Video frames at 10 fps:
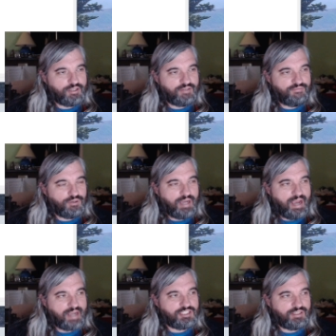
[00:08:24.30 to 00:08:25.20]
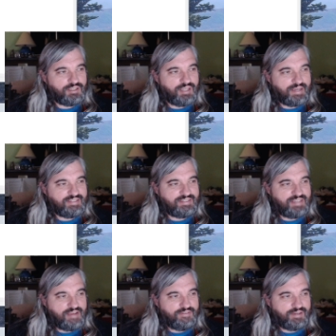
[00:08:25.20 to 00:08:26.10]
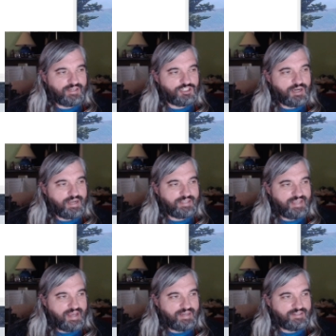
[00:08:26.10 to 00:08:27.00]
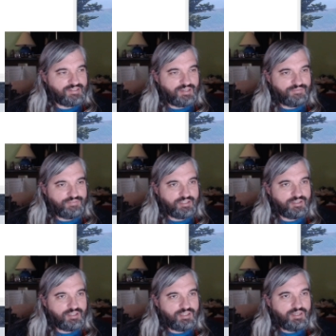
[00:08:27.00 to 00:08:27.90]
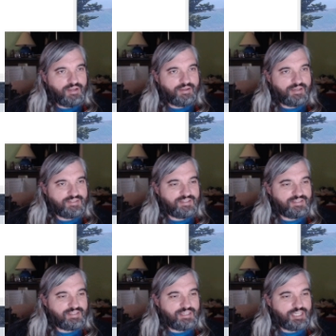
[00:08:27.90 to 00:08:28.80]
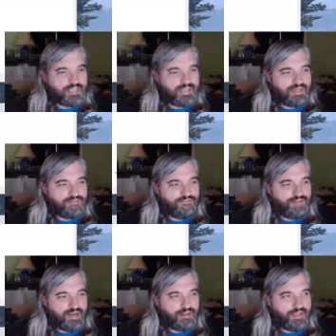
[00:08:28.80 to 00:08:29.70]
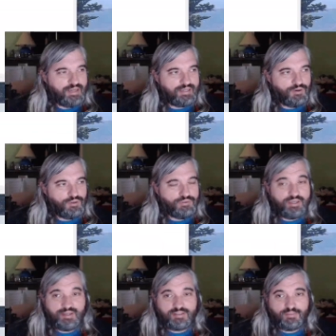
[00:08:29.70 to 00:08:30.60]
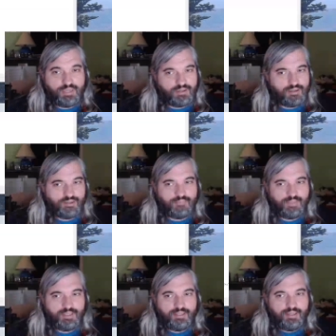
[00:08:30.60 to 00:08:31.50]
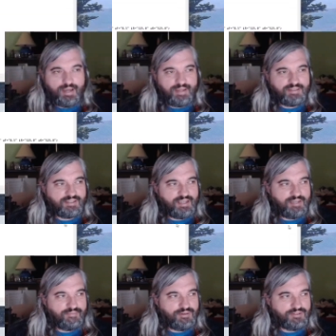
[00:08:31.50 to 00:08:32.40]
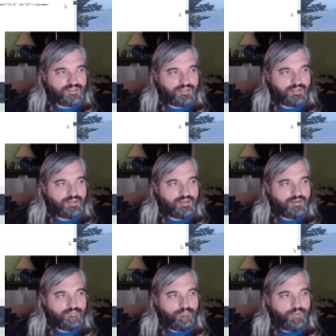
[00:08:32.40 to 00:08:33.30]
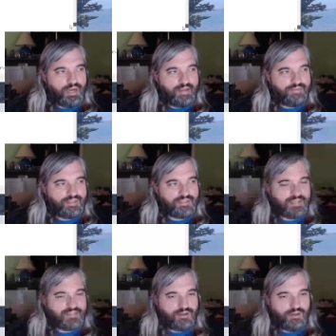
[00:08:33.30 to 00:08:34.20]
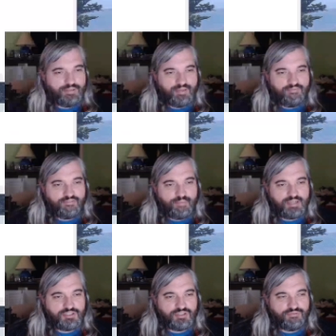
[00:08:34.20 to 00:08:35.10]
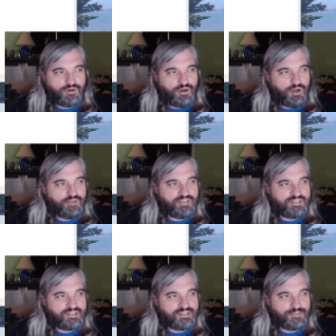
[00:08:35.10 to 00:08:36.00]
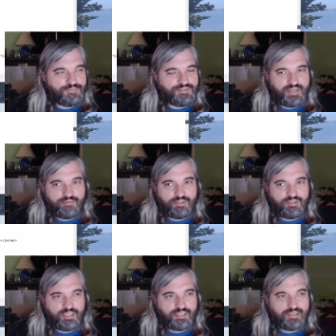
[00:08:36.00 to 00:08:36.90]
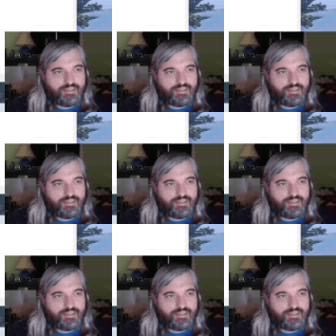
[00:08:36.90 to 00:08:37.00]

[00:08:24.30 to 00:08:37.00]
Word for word: for? Actually like saving and trying to edit stuff here. Because this is a gigantic file and it only gets bigger as the game goes on. But this has all the information for all of these systems and everything